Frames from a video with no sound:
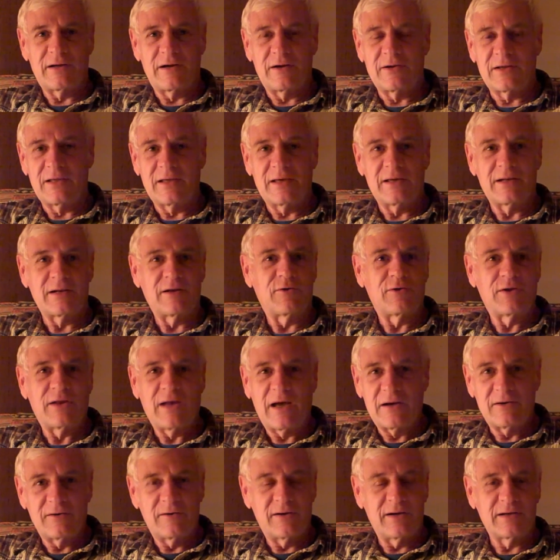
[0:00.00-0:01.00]
are
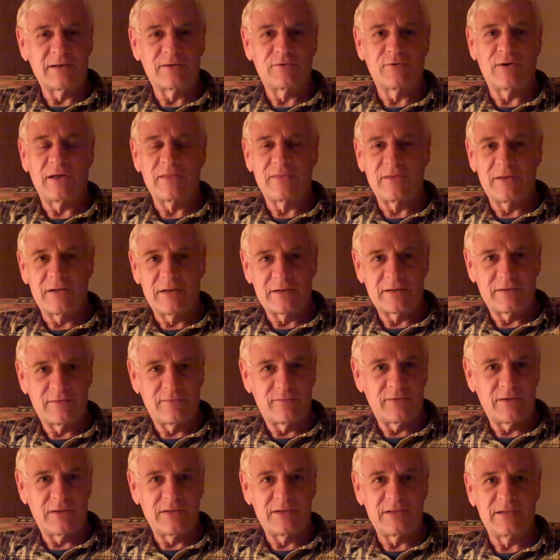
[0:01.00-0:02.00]
not linked to authentic
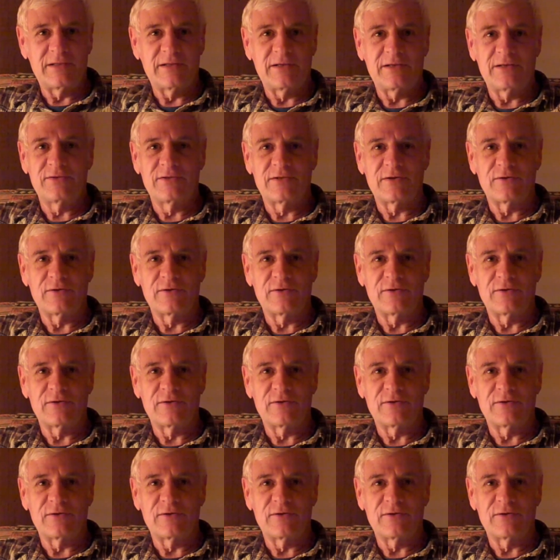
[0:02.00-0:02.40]
defense needs,